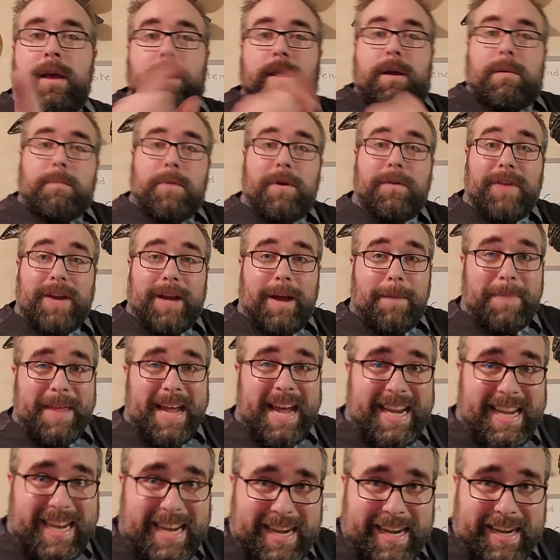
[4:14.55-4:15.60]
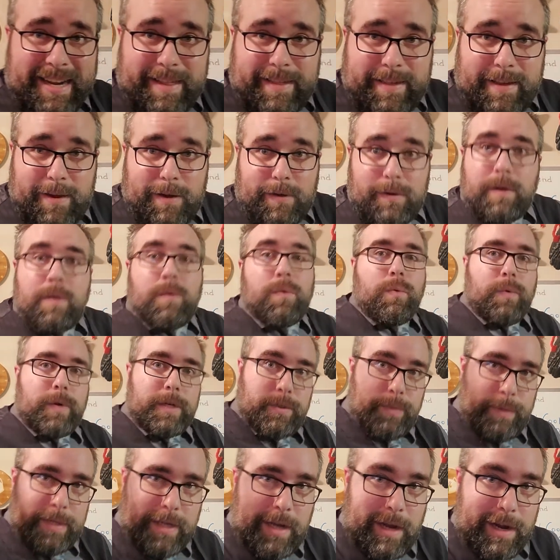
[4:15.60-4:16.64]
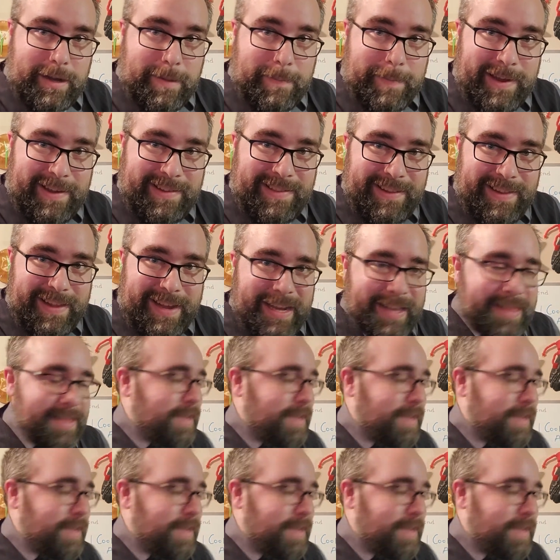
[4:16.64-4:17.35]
moving up that heating zone, which we talked about in the last